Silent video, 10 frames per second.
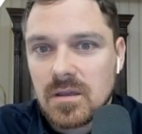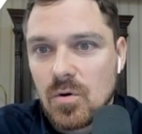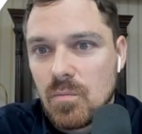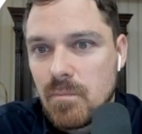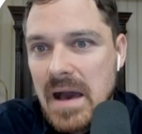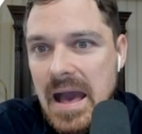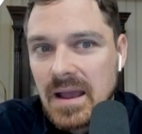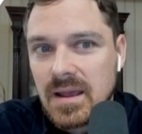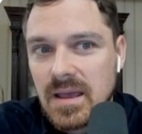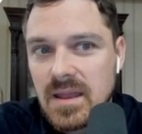go
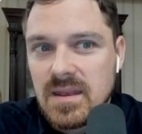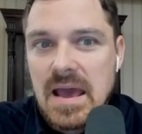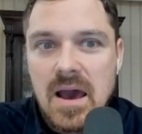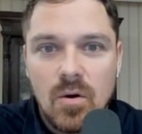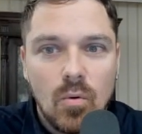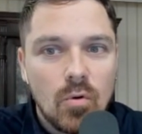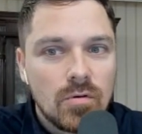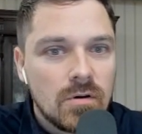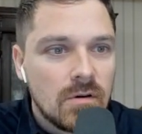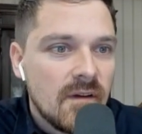back and now
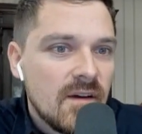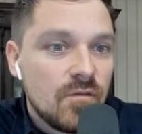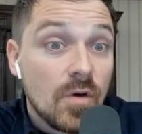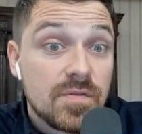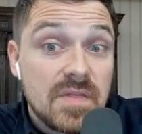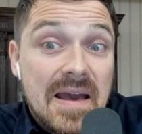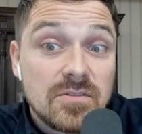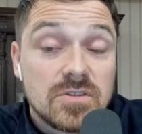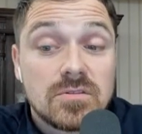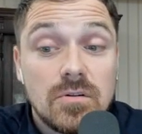order for
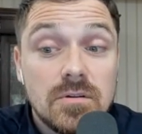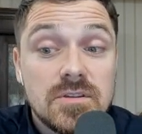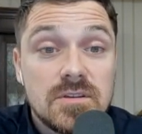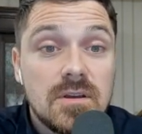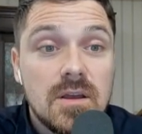$1,000